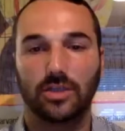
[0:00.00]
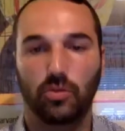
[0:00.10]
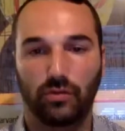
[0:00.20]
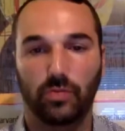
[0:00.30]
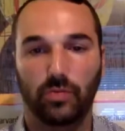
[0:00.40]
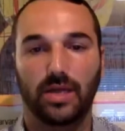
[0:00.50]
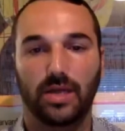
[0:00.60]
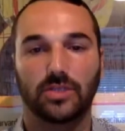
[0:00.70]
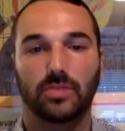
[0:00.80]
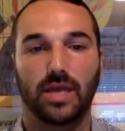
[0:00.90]
floor plan
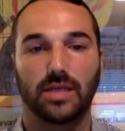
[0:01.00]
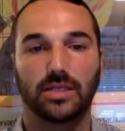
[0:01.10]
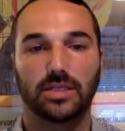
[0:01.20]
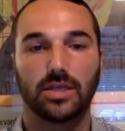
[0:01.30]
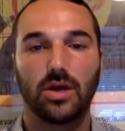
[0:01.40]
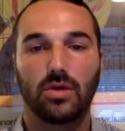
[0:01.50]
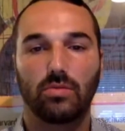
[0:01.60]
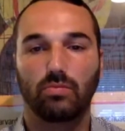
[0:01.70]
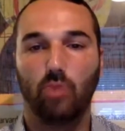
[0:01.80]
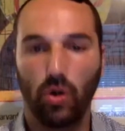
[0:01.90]
space,
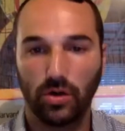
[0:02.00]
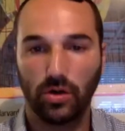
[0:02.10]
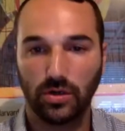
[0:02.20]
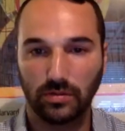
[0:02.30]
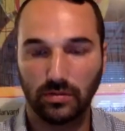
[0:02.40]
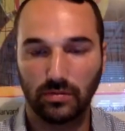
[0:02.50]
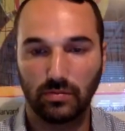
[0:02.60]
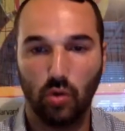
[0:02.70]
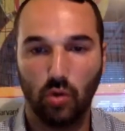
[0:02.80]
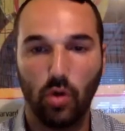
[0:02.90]
more
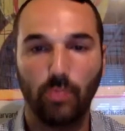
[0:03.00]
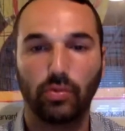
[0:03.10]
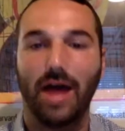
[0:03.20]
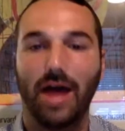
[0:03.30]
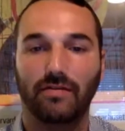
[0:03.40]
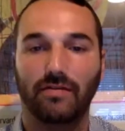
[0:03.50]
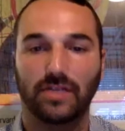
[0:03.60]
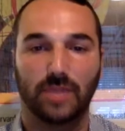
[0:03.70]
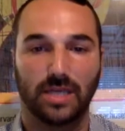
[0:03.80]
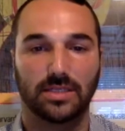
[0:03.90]
private
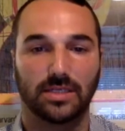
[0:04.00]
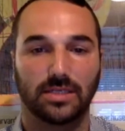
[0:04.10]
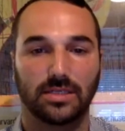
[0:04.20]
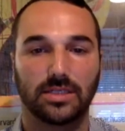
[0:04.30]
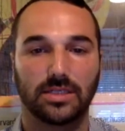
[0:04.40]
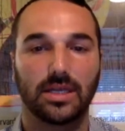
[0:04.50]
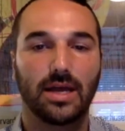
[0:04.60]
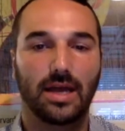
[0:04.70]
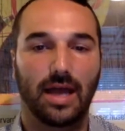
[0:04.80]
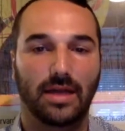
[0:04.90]
spaces,
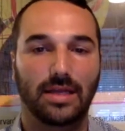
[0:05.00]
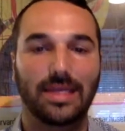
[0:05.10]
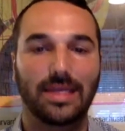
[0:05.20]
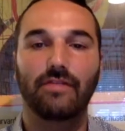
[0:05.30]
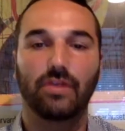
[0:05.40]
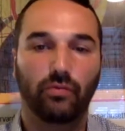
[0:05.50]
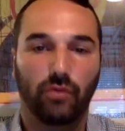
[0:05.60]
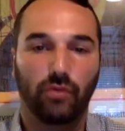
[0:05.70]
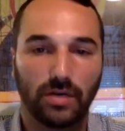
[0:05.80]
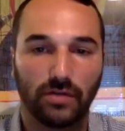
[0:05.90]
and even
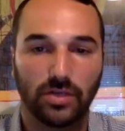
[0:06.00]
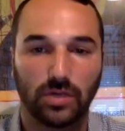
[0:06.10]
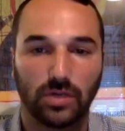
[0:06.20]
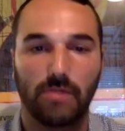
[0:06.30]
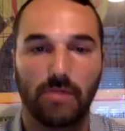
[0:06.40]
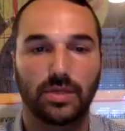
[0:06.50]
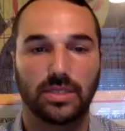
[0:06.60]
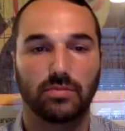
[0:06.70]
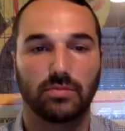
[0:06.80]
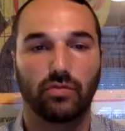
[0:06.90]
for individual
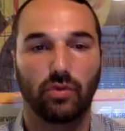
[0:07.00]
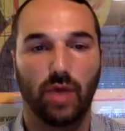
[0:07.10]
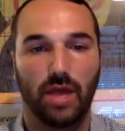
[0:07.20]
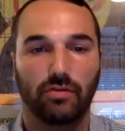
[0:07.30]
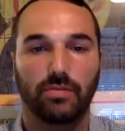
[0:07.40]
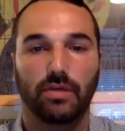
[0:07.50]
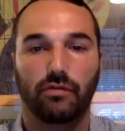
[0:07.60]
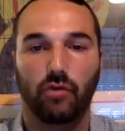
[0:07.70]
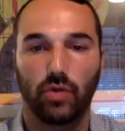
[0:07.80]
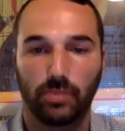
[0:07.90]
companies, a move away from the
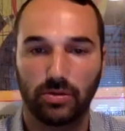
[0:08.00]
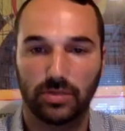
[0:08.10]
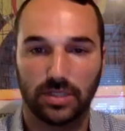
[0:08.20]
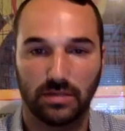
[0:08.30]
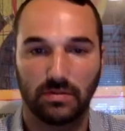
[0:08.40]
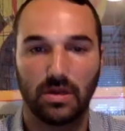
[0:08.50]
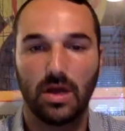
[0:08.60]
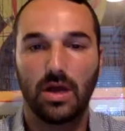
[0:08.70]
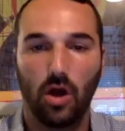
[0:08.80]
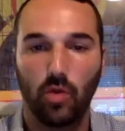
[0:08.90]
40-person
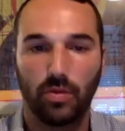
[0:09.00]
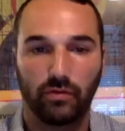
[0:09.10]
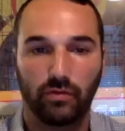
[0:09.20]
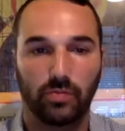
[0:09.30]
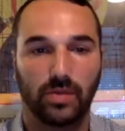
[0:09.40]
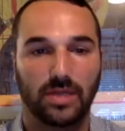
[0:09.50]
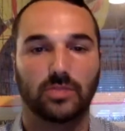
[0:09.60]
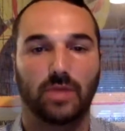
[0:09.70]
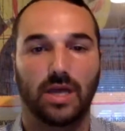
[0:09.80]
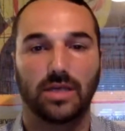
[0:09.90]
open floor plan
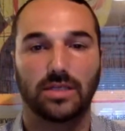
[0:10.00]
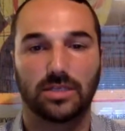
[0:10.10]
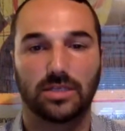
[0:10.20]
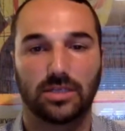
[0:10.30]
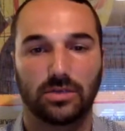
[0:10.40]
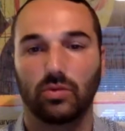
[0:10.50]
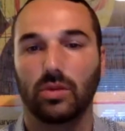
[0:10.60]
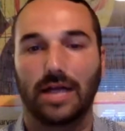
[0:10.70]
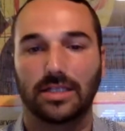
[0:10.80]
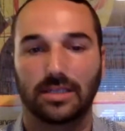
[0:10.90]
space to
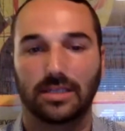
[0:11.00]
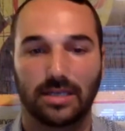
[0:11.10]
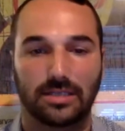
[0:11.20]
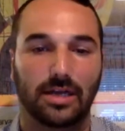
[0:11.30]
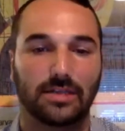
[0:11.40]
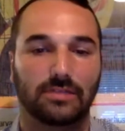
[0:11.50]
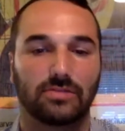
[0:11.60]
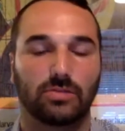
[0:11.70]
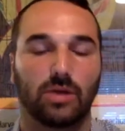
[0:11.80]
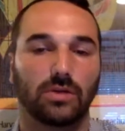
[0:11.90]
lots and lots and lots of
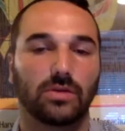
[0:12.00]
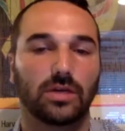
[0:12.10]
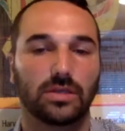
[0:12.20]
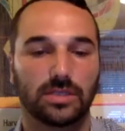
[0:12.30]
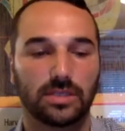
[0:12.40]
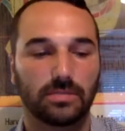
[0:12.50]
smaller ones.